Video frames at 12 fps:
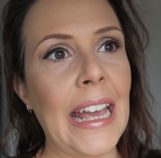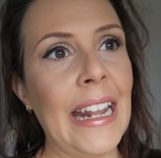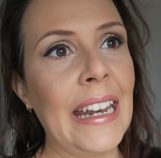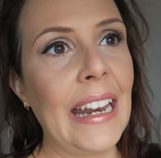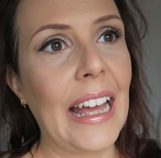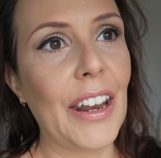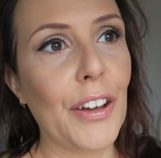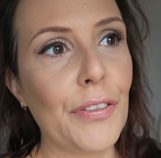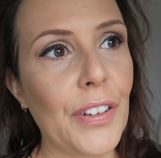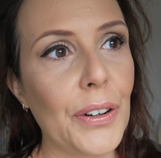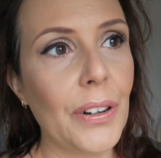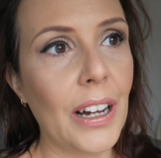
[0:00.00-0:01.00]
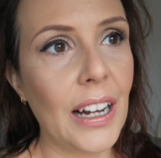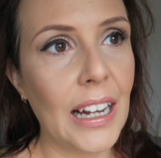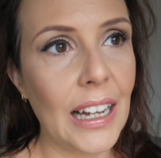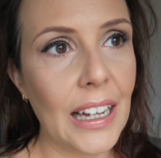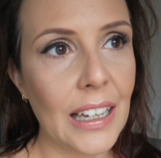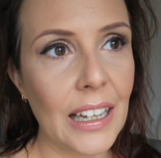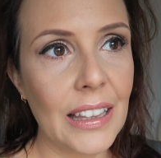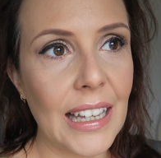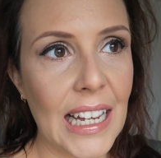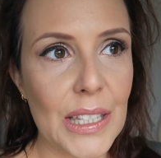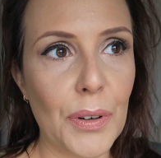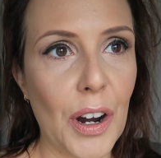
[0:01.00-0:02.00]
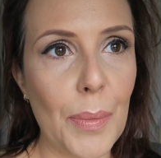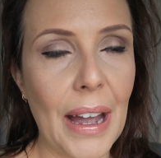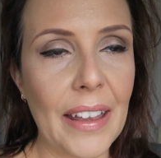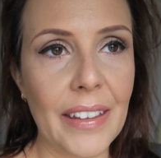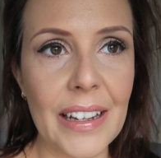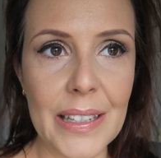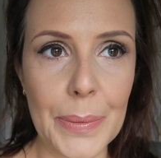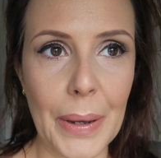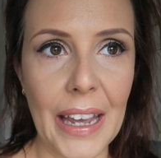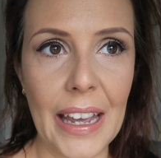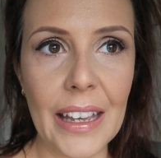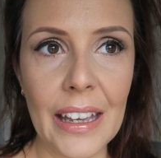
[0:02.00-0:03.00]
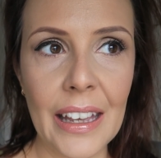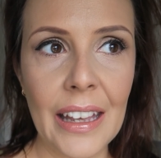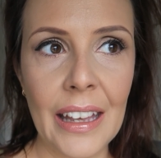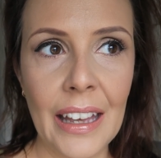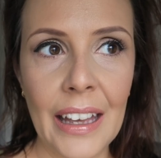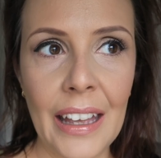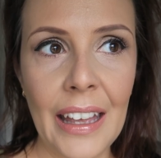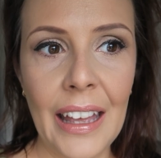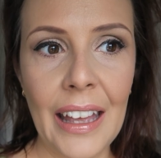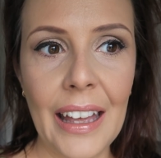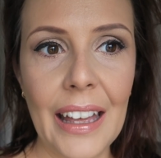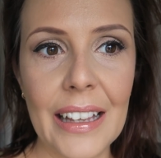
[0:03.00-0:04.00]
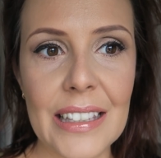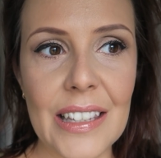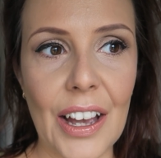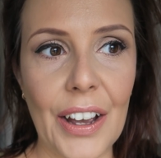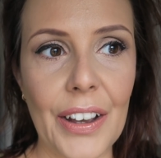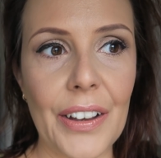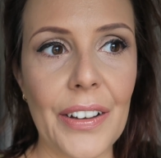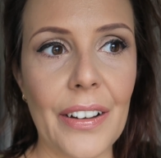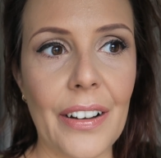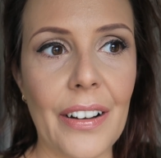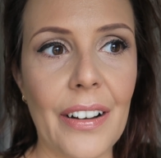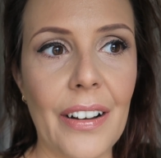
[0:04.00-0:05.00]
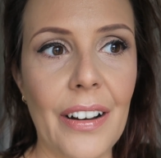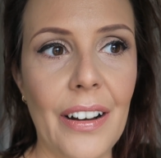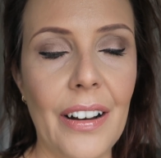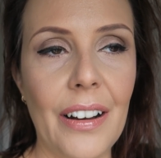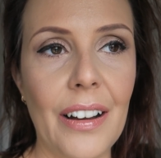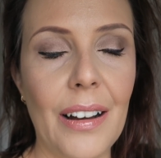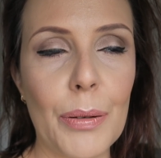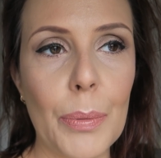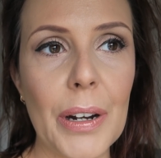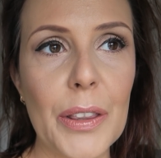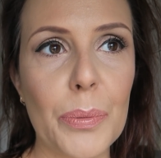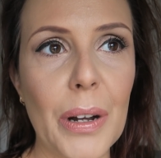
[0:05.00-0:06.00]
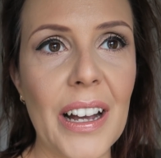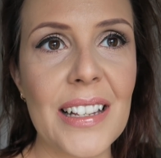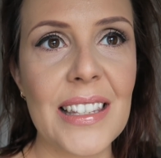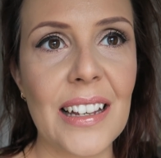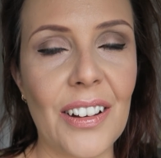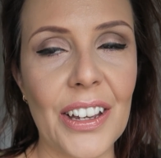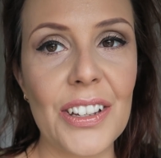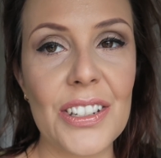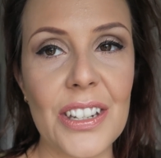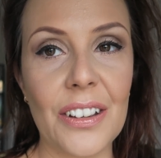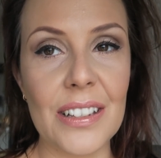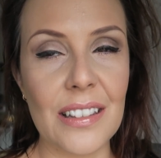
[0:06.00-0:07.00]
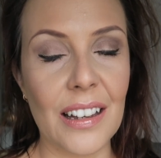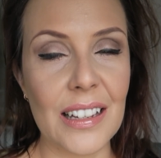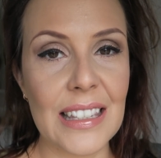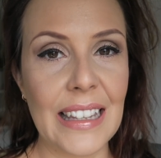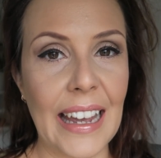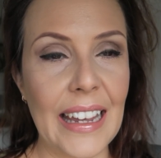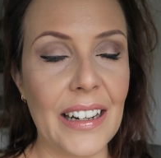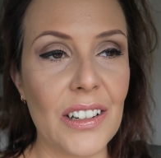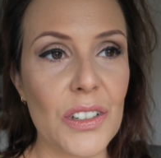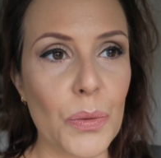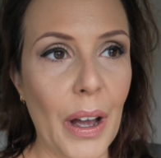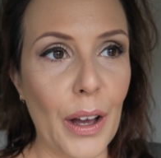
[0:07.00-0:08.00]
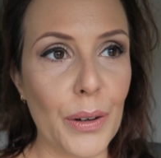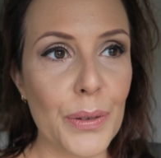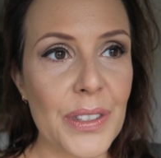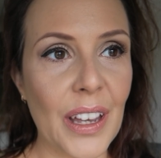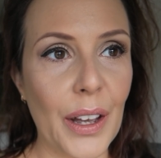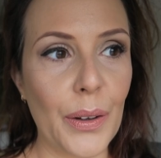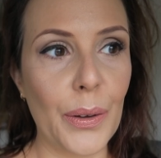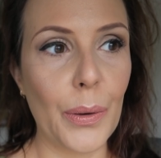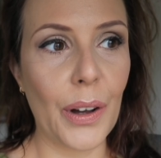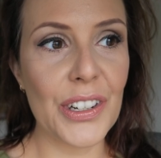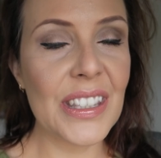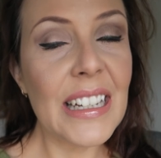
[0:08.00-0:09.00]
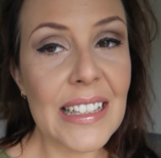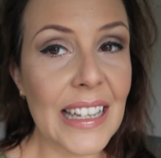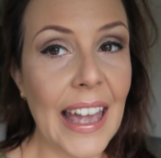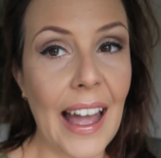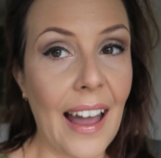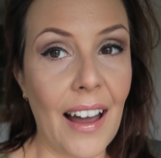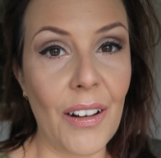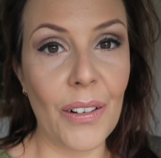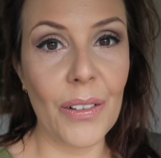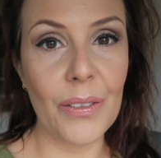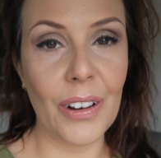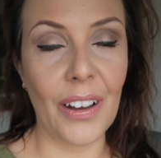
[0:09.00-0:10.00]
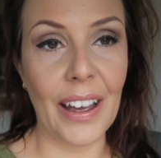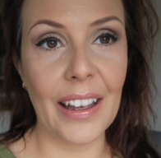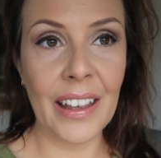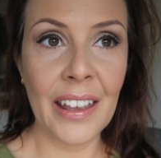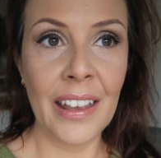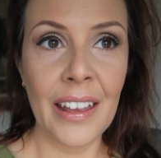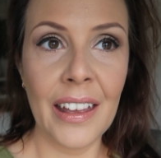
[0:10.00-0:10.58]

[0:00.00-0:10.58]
in and I feel like that's where I'm at this week. So probably the worst thing I could do is like stay in and dwell. So I just need to get out. Like